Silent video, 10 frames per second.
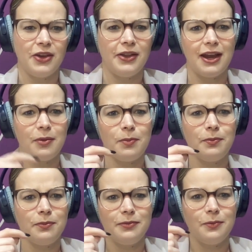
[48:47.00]
you're like,
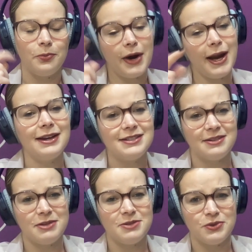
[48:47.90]
brain is so
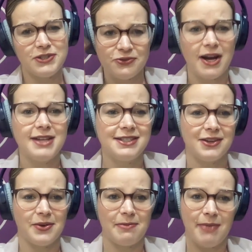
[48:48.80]
much more stressed
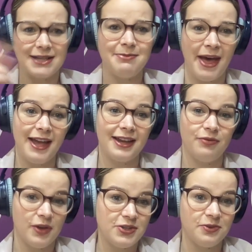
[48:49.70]
going back to back
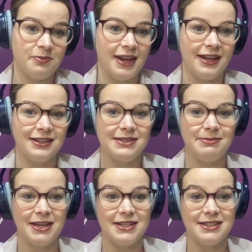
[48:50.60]
virtual meetings,
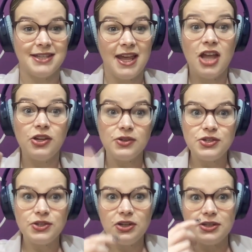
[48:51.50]
because
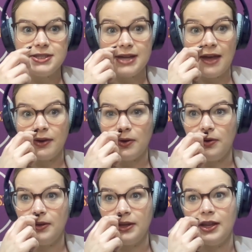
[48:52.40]
you start the
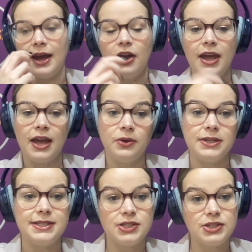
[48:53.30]
call and you're like, okay, cool,
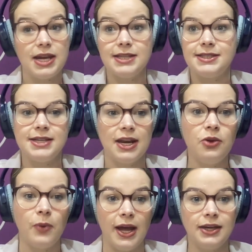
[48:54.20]
it's
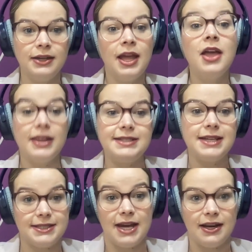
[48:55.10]
10:01, let's
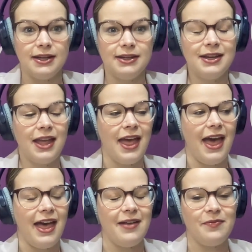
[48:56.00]
get started.
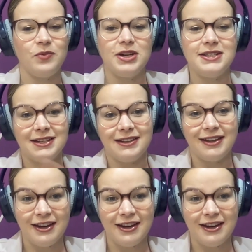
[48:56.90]
Whereas in a